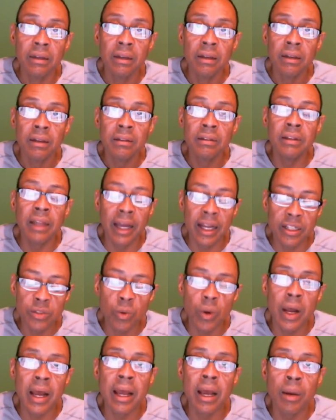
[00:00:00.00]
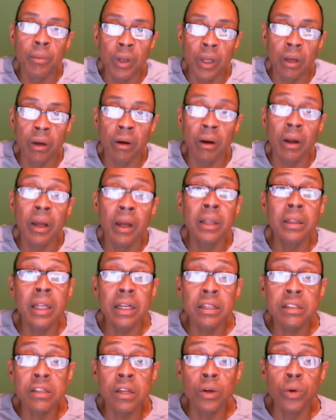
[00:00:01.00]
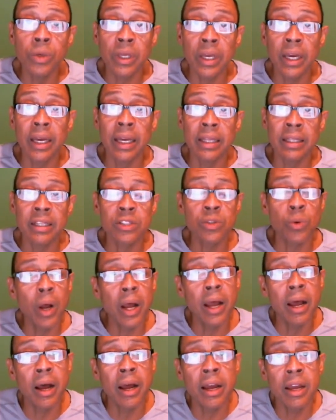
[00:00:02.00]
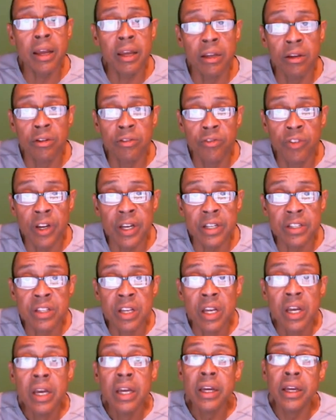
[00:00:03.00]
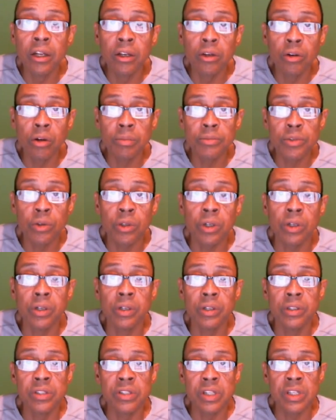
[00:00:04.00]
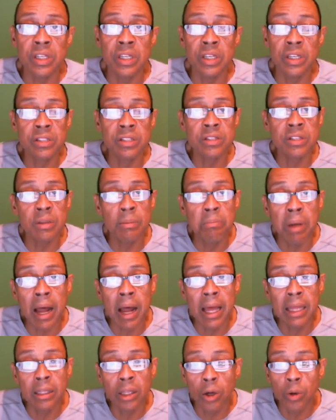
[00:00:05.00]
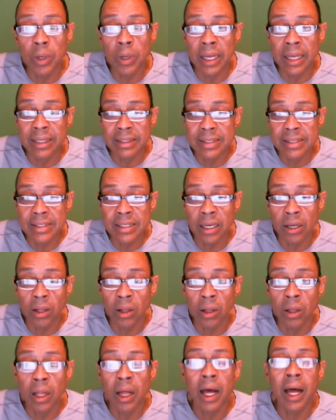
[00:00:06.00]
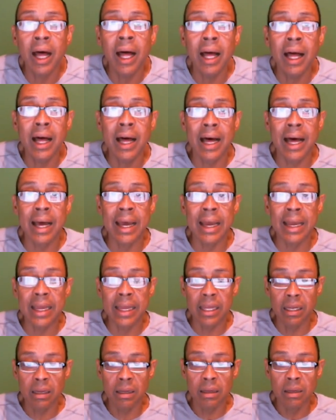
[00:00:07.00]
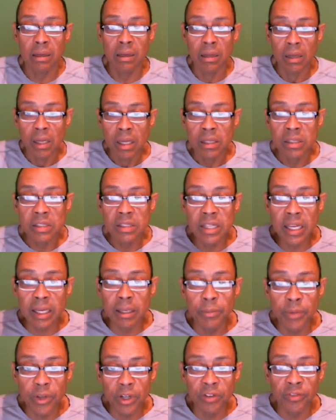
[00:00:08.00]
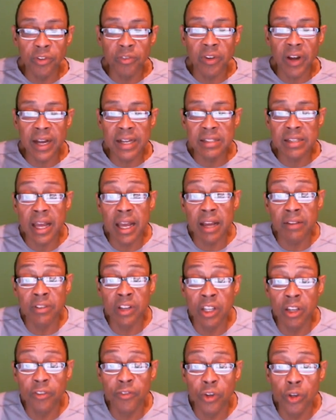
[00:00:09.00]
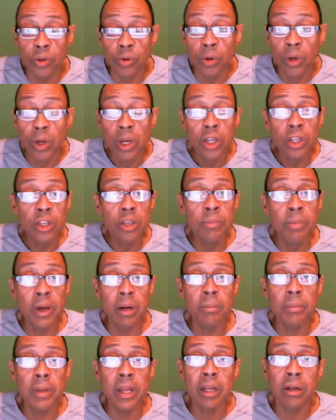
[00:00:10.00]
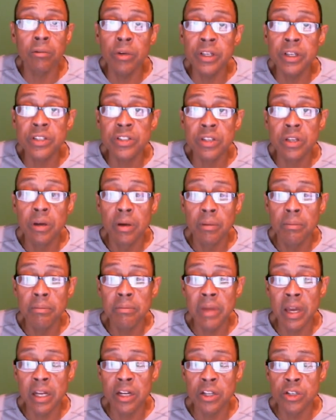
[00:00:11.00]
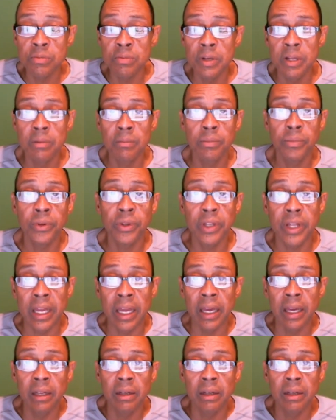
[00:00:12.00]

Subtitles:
That's why I'm here. And that's okay. That's why I invest in cryptocurrency. It's to buy low and sell high. Second bit of advice I had to give you, you better make a risk management plan.